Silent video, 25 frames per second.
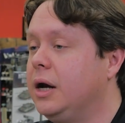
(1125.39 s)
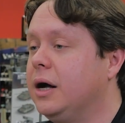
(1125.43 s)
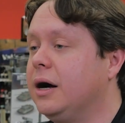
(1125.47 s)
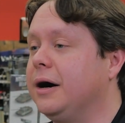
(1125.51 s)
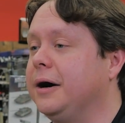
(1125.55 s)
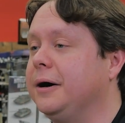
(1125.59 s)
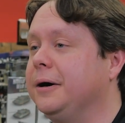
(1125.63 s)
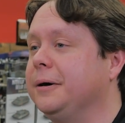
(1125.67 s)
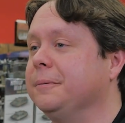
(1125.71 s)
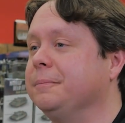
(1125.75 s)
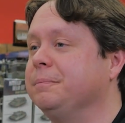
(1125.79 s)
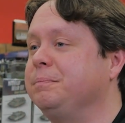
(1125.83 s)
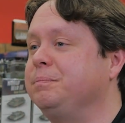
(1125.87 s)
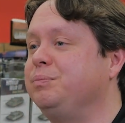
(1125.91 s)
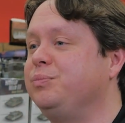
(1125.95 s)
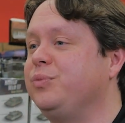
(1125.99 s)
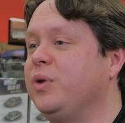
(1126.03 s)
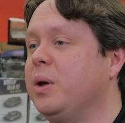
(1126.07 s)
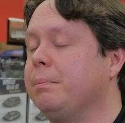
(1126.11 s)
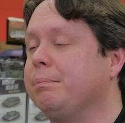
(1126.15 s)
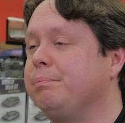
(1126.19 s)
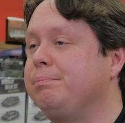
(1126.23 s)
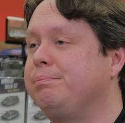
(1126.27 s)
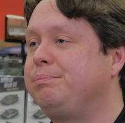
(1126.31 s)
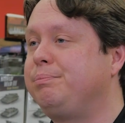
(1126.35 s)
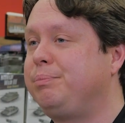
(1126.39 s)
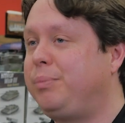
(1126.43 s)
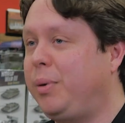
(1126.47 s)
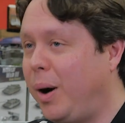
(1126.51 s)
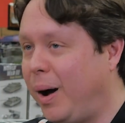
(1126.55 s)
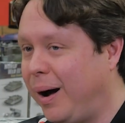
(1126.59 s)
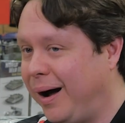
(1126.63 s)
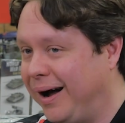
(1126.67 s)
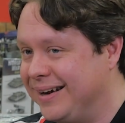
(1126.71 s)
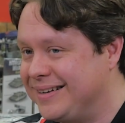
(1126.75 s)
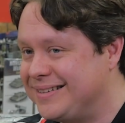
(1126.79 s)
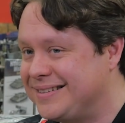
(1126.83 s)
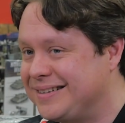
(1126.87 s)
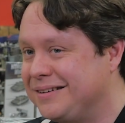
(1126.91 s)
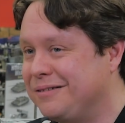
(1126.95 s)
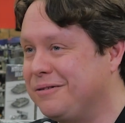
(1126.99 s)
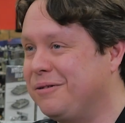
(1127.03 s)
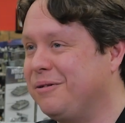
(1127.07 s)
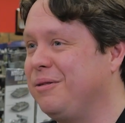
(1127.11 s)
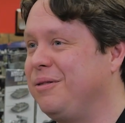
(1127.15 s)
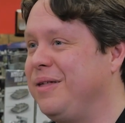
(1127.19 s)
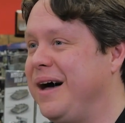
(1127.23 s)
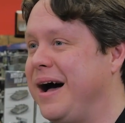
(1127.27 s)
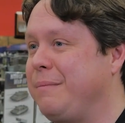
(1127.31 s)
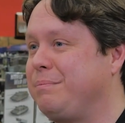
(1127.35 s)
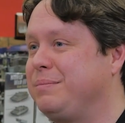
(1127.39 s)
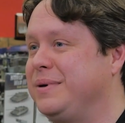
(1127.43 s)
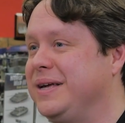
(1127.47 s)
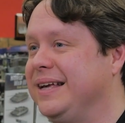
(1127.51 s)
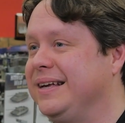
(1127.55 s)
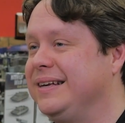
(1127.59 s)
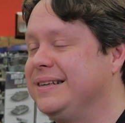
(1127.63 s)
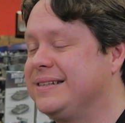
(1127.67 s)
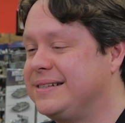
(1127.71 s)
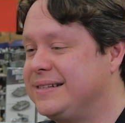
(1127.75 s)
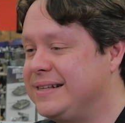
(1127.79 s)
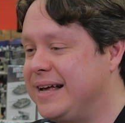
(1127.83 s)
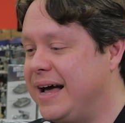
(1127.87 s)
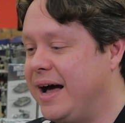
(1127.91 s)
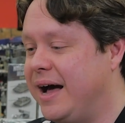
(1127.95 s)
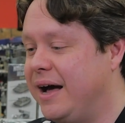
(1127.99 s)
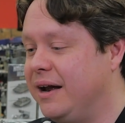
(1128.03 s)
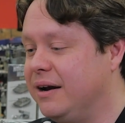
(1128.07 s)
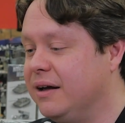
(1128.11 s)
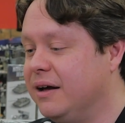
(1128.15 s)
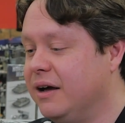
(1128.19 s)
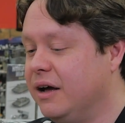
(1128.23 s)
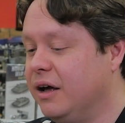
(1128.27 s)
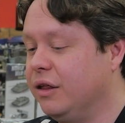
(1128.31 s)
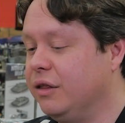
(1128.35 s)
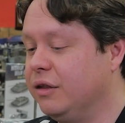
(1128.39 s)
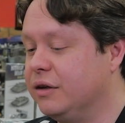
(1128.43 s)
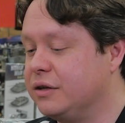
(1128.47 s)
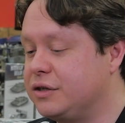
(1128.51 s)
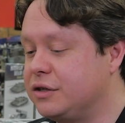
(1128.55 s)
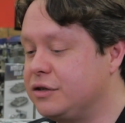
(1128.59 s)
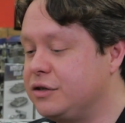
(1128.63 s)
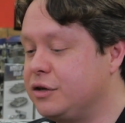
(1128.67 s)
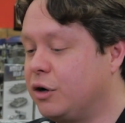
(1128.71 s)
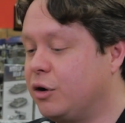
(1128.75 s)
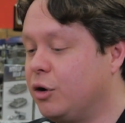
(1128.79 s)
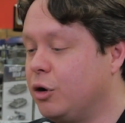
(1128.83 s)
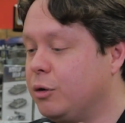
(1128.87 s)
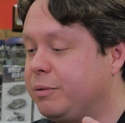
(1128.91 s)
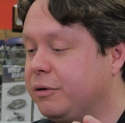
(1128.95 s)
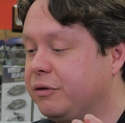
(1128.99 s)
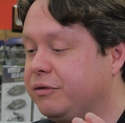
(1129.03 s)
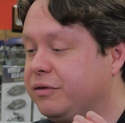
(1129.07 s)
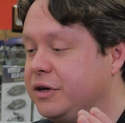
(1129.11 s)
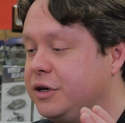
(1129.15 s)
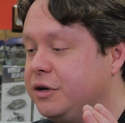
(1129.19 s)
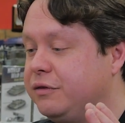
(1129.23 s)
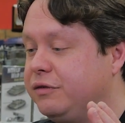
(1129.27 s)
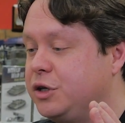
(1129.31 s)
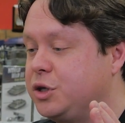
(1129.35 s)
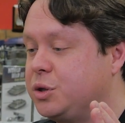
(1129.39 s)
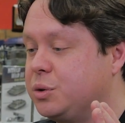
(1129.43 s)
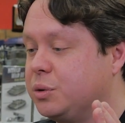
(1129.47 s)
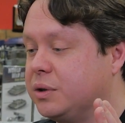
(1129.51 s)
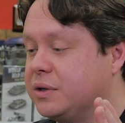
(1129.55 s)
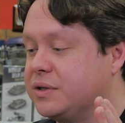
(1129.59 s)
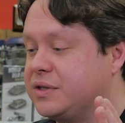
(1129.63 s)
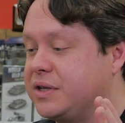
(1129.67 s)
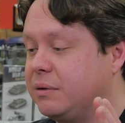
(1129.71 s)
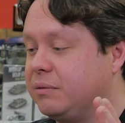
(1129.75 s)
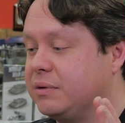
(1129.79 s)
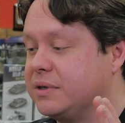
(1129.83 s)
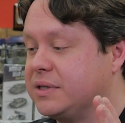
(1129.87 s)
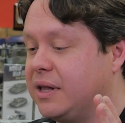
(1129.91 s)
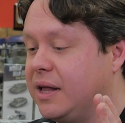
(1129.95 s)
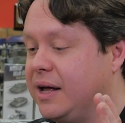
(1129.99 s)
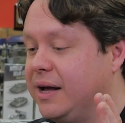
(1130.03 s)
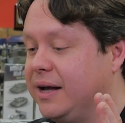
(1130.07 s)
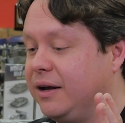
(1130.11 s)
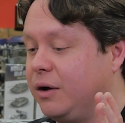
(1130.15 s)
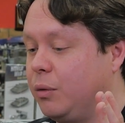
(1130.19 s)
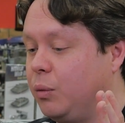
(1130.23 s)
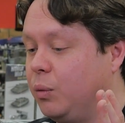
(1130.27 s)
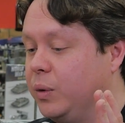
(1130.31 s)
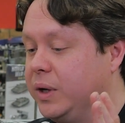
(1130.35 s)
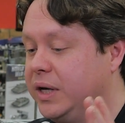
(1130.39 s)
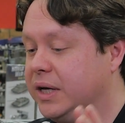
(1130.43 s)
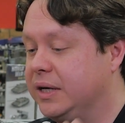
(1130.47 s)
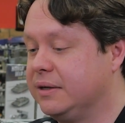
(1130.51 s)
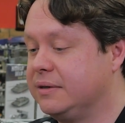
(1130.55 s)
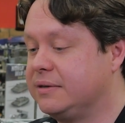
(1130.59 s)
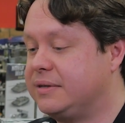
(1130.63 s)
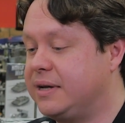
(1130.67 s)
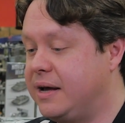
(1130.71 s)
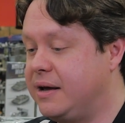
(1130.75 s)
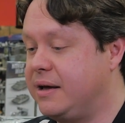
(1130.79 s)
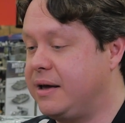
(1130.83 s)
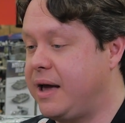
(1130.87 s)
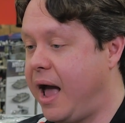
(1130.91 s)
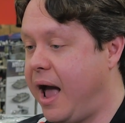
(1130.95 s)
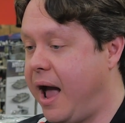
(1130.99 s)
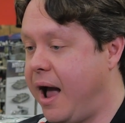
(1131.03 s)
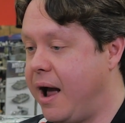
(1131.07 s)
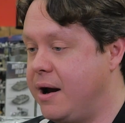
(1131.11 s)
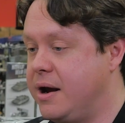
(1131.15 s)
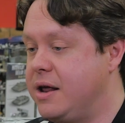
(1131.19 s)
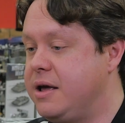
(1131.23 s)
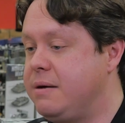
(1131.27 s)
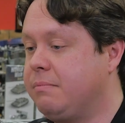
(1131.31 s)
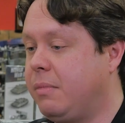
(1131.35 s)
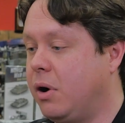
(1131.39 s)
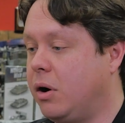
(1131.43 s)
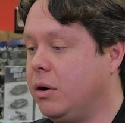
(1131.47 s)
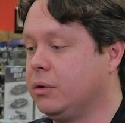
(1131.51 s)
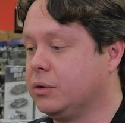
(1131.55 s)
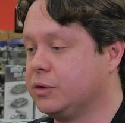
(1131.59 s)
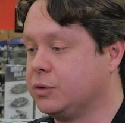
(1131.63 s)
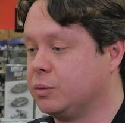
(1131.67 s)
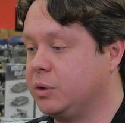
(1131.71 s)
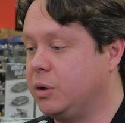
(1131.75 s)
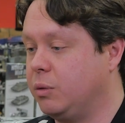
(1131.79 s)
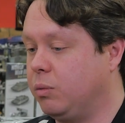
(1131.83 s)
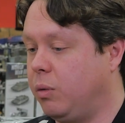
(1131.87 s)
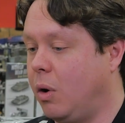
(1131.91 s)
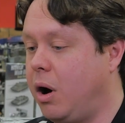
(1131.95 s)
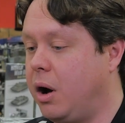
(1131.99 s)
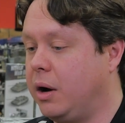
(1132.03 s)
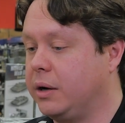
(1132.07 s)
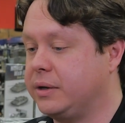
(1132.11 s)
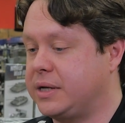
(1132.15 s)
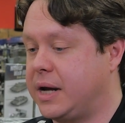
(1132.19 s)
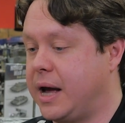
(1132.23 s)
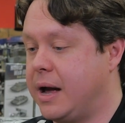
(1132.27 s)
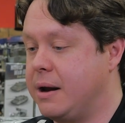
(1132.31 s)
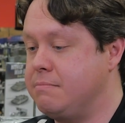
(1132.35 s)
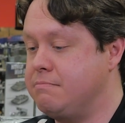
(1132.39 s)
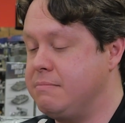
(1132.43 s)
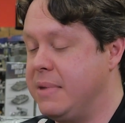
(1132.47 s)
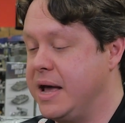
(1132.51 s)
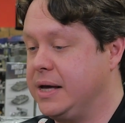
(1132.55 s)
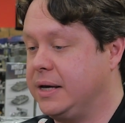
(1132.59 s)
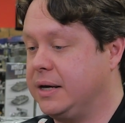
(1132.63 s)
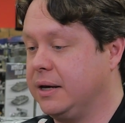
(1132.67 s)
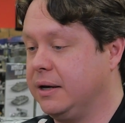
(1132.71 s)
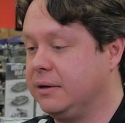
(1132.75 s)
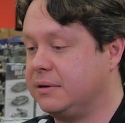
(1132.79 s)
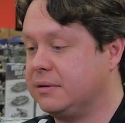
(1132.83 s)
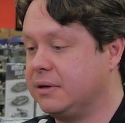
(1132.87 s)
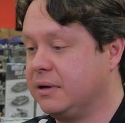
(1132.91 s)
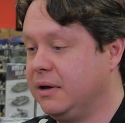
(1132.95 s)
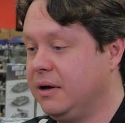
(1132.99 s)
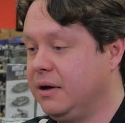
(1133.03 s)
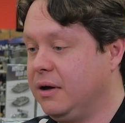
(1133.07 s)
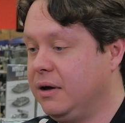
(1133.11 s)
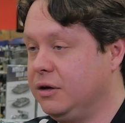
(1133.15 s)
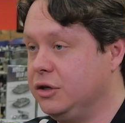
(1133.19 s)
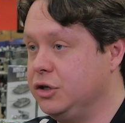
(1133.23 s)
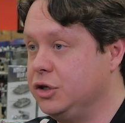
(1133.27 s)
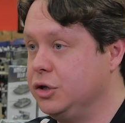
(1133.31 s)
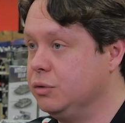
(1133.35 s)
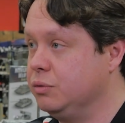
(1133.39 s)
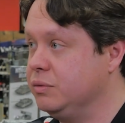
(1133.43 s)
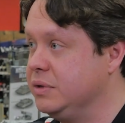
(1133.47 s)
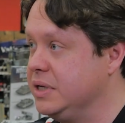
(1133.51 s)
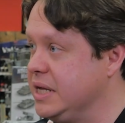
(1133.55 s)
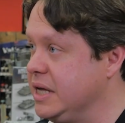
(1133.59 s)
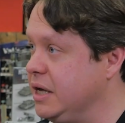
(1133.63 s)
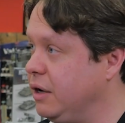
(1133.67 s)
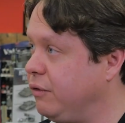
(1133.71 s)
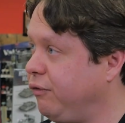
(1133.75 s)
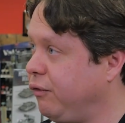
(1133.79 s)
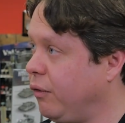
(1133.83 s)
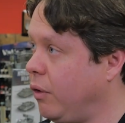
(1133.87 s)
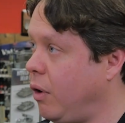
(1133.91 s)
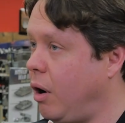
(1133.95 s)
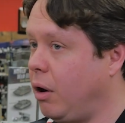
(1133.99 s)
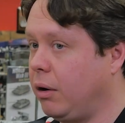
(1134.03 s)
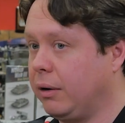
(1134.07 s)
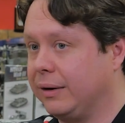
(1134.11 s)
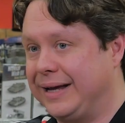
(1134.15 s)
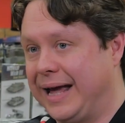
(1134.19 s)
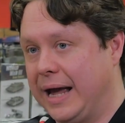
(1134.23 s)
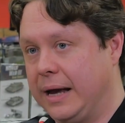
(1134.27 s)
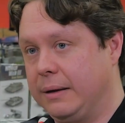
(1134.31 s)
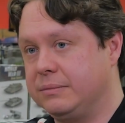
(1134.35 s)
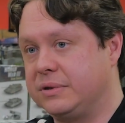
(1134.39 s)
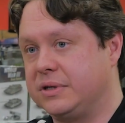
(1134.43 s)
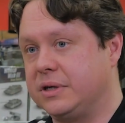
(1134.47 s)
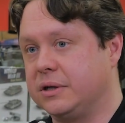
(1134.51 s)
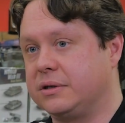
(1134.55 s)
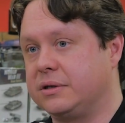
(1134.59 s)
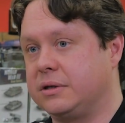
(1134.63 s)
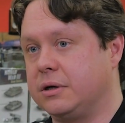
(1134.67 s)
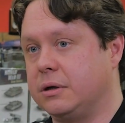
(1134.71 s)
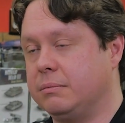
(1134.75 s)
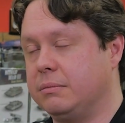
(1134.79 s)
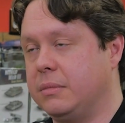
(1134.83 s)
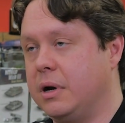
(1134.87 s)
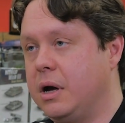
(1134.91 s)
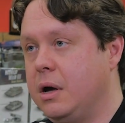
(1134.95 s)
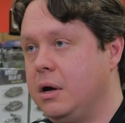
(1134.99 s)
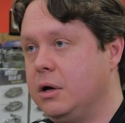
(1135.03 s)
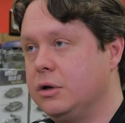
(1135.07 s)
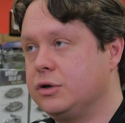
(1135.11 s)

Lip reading: But that being said, this is a group of individuals that was like, we can take any models we want and make it unique for our game system.